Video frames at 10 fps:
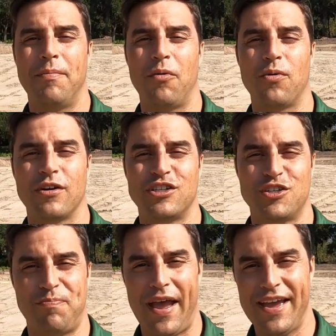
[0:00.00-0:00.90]
but we're
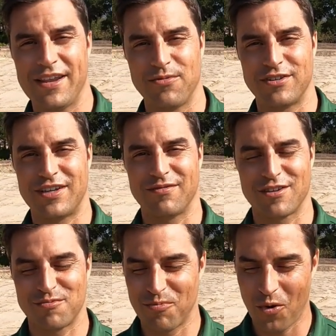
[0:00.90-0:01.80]
expanding, which
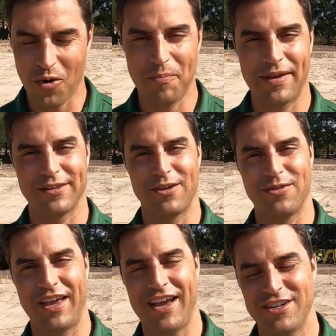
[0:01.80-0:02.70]
gives us more pin
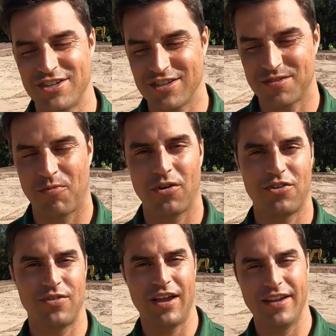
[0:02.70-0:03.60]
locations,
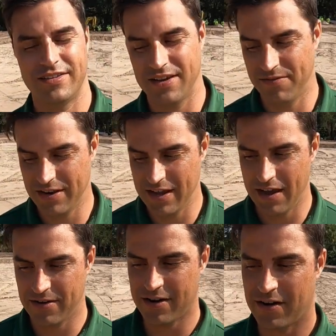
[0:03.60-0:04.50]
more
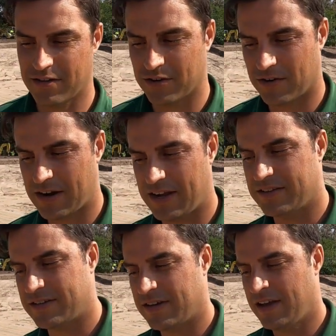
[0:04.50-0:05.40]
creativity out here on the
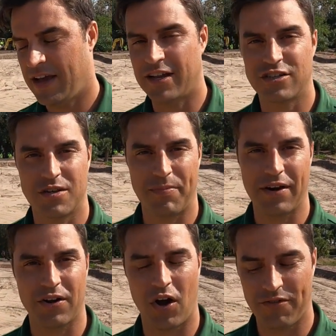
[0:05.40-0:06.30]
greens, and just a
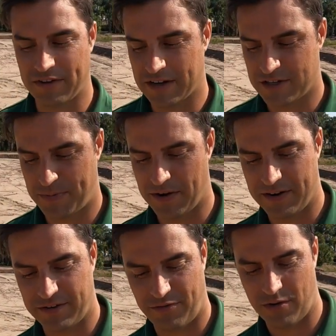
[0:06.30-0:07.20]
better golfing
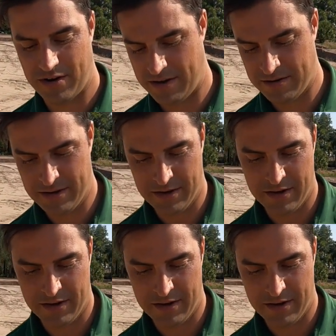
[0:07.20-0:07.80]
experience for you.